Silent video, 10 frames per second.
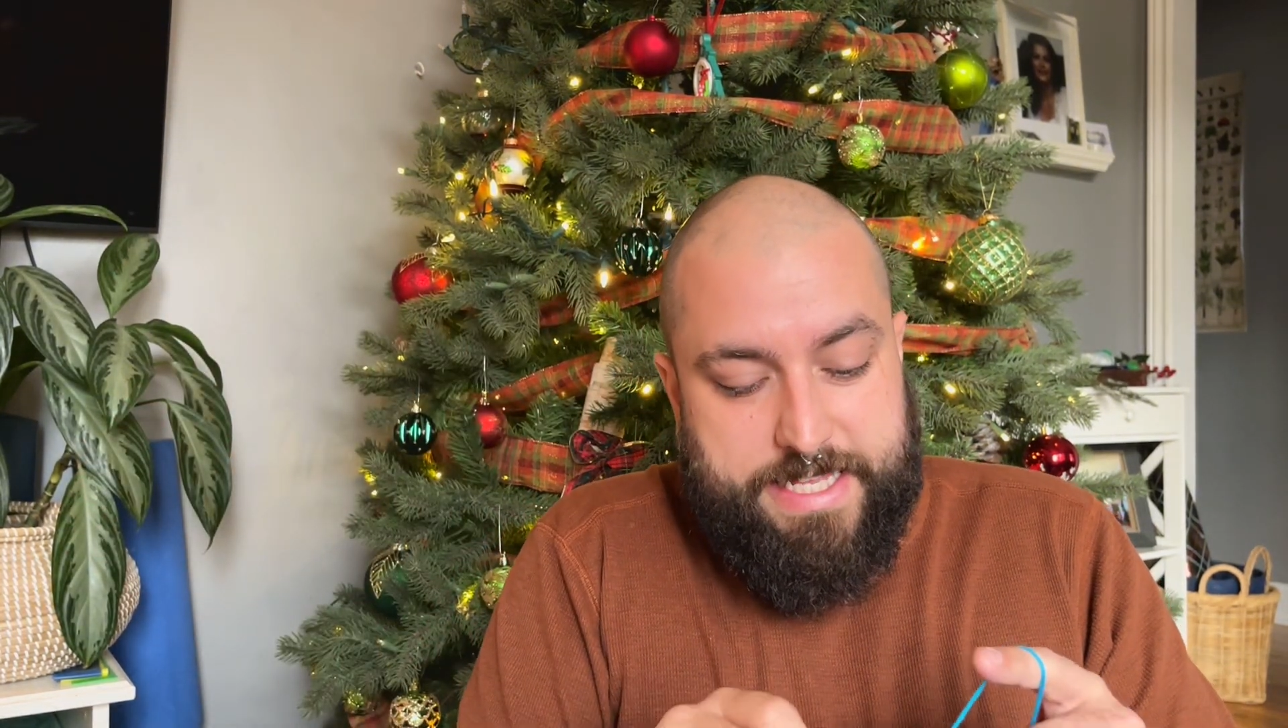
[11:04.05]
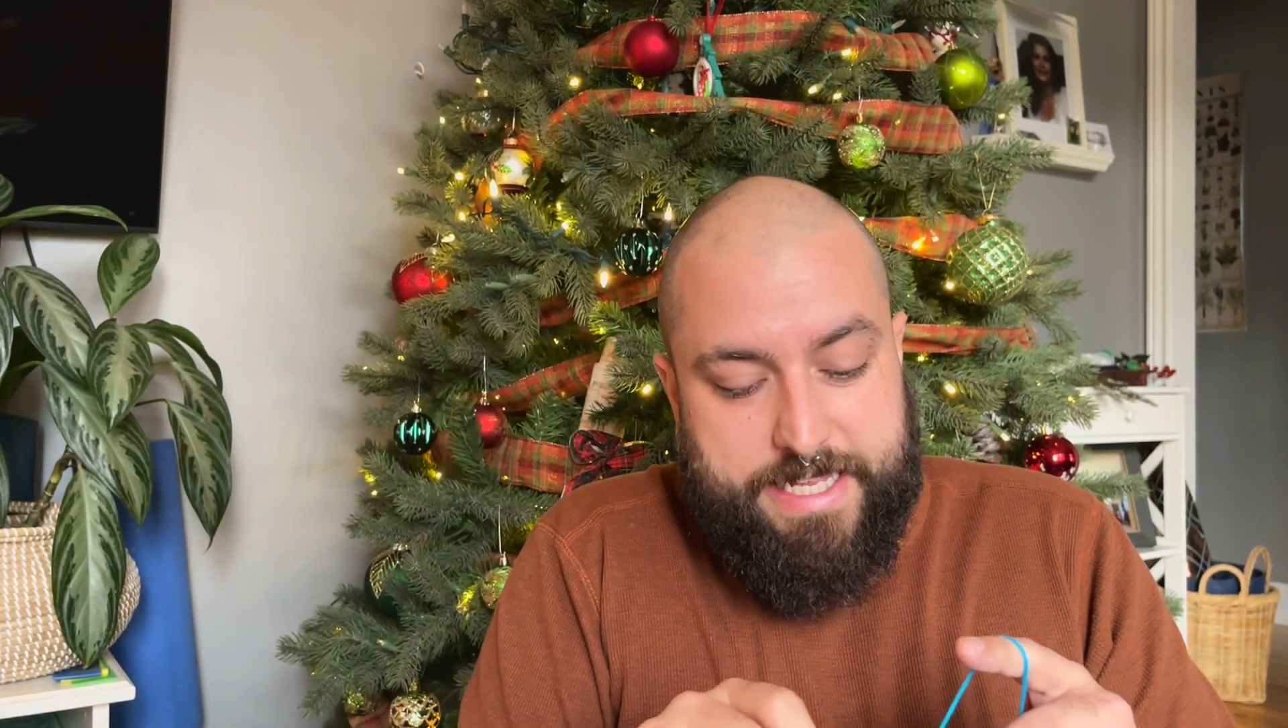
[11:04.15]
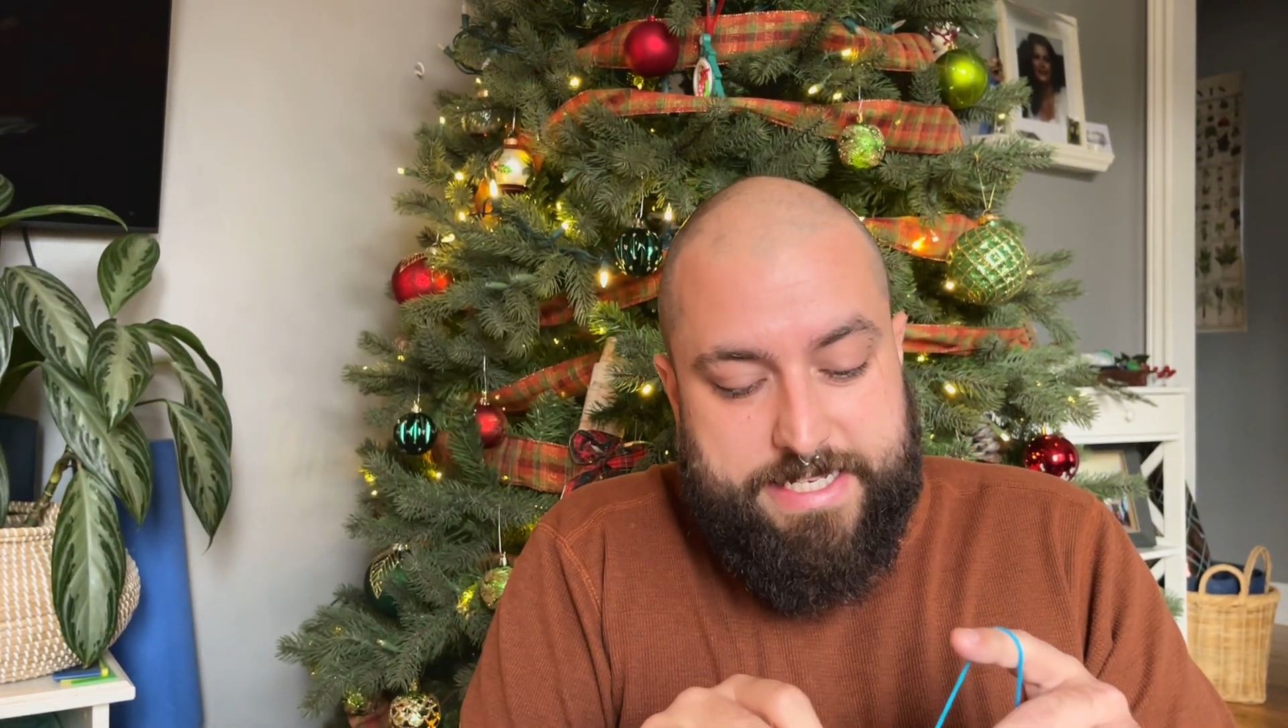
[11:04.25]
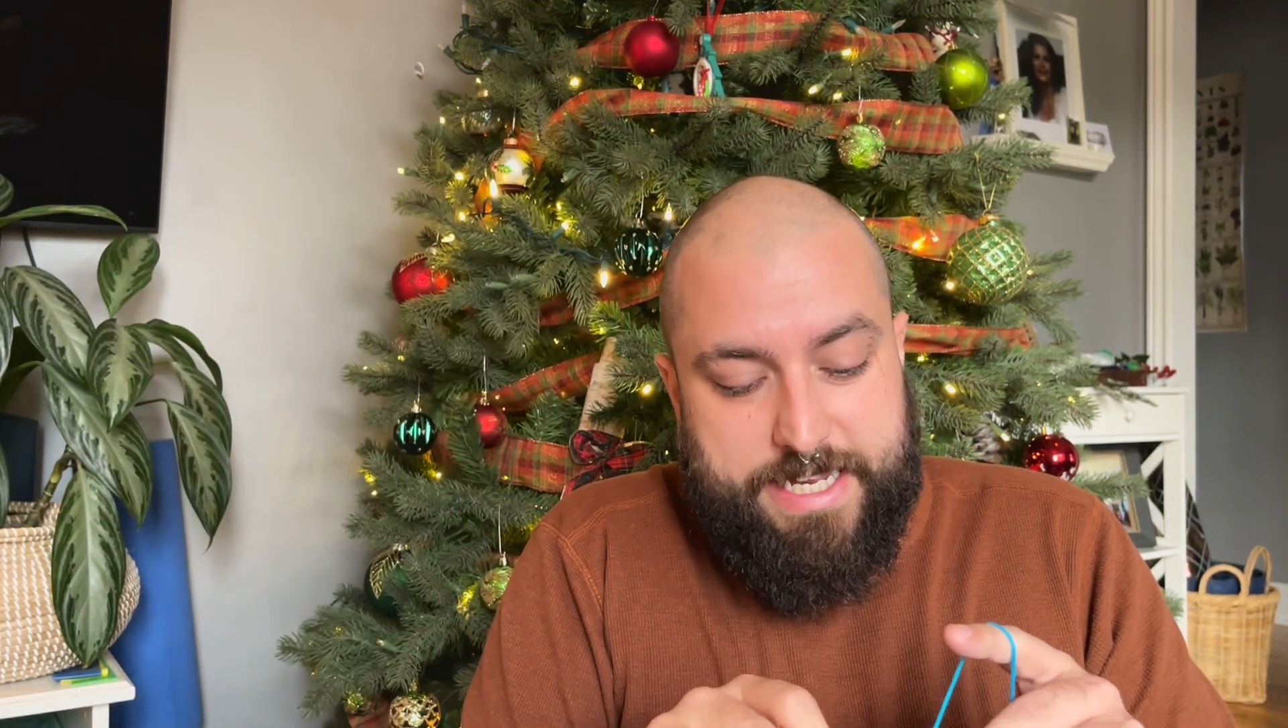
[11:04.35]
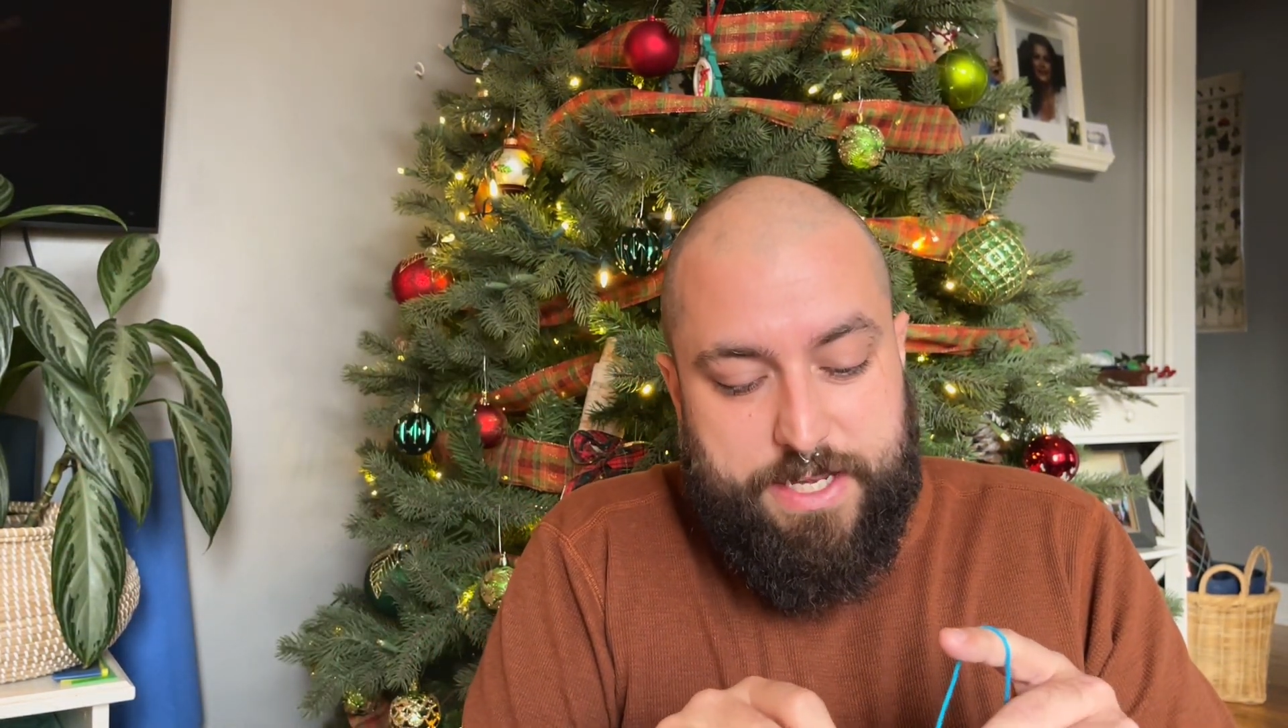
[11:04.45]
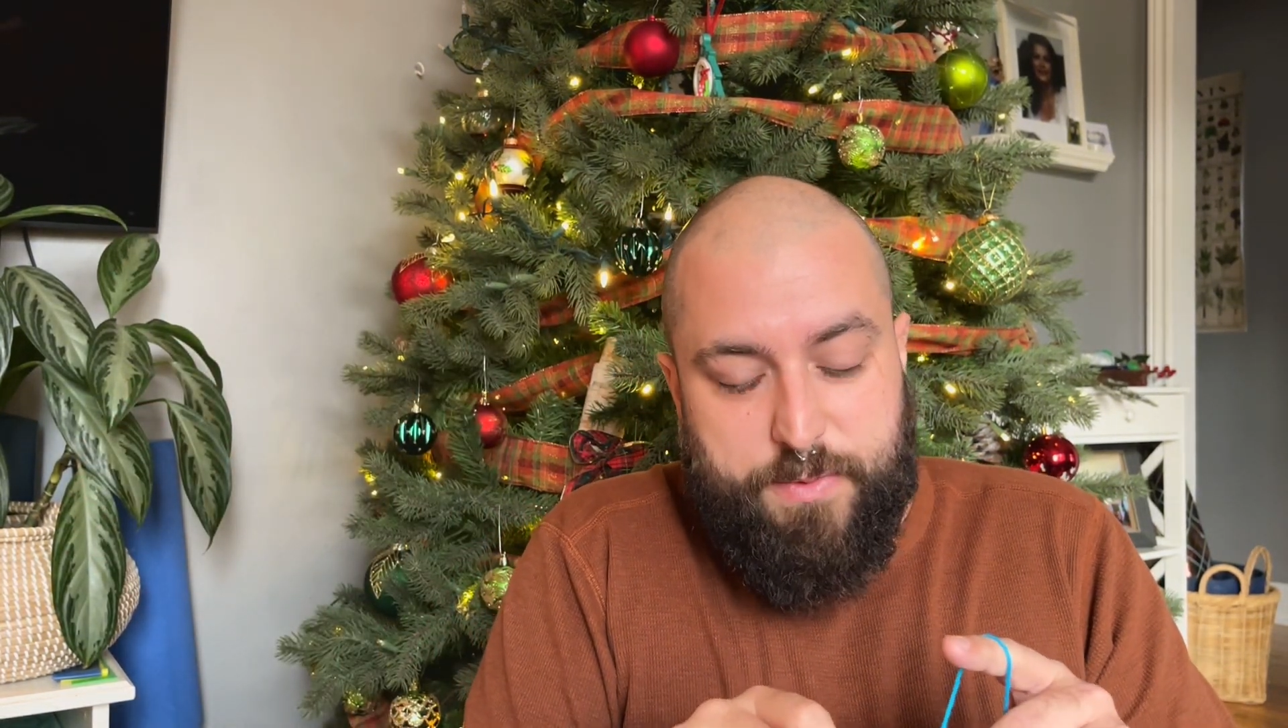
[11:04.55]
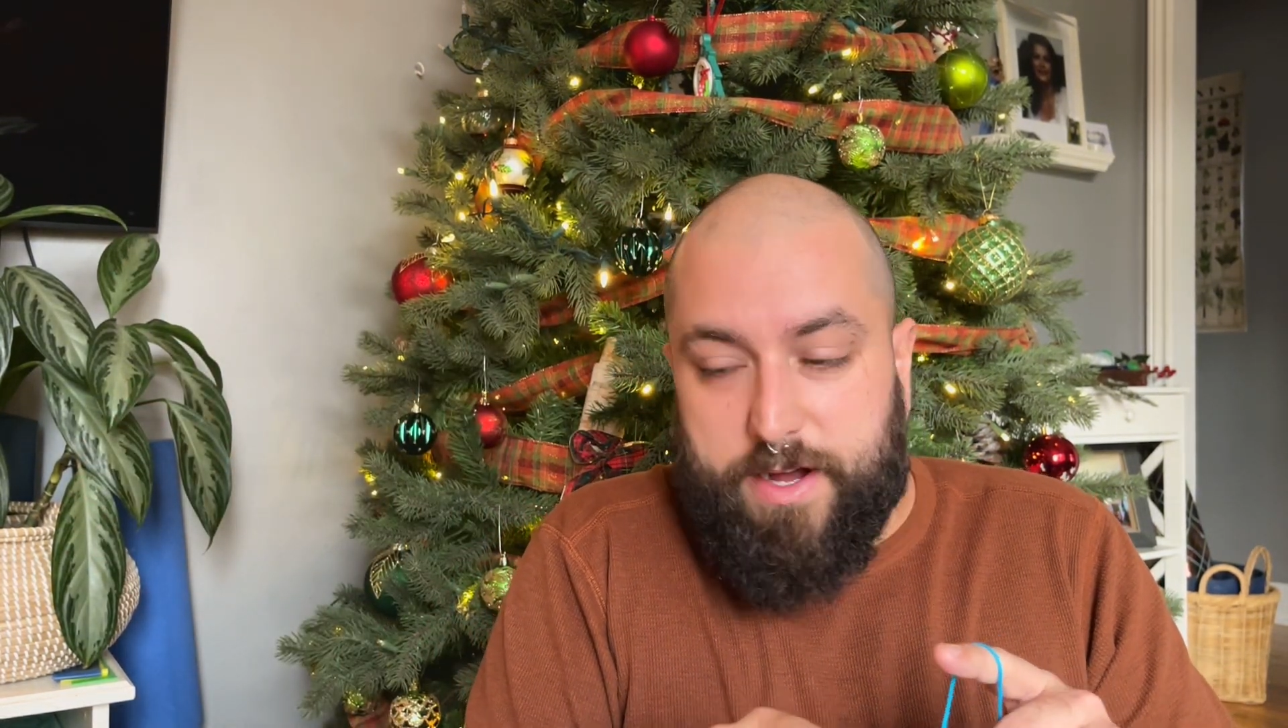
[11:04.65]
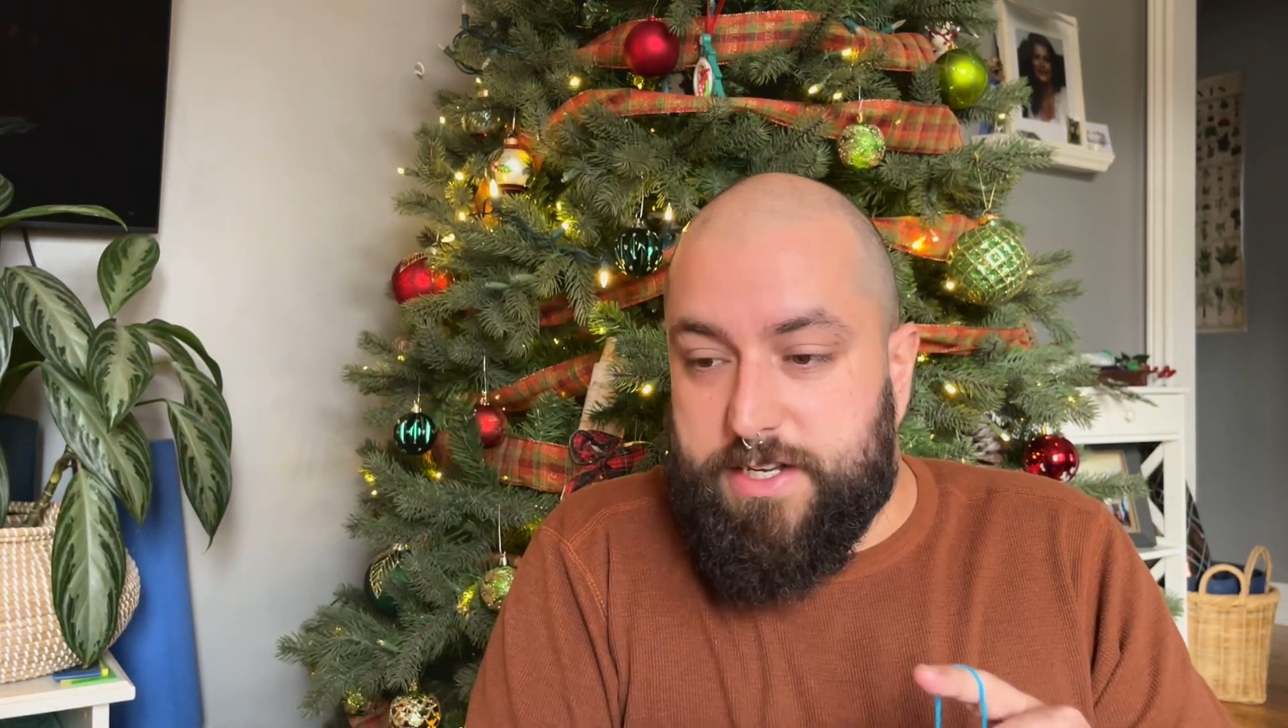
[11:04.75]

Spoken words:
continue on